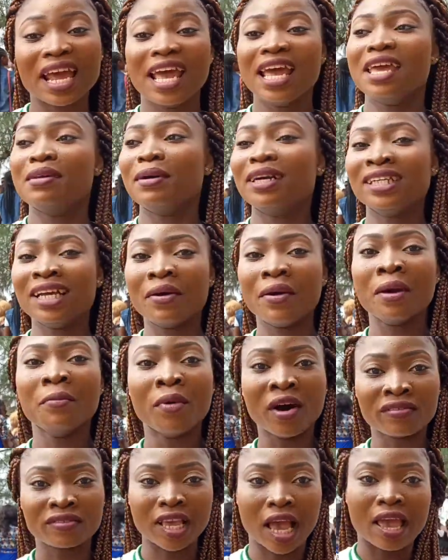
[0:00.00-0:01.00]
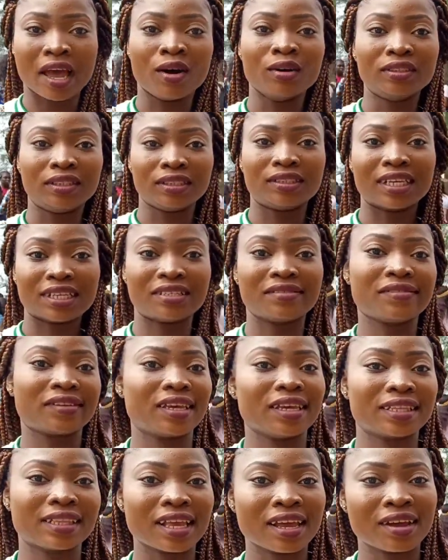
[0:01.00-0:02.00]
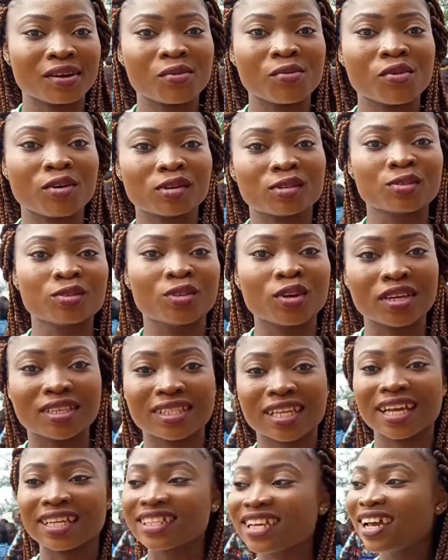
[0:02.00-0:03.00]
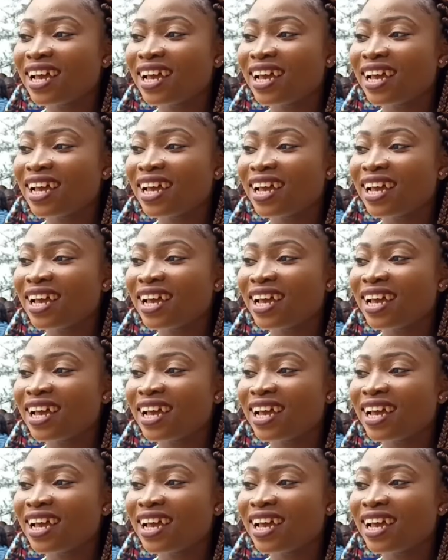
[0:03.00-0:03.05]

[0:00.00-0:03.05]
Imagine I wear Mufti and I hold this certificate. Like, what? Who does that?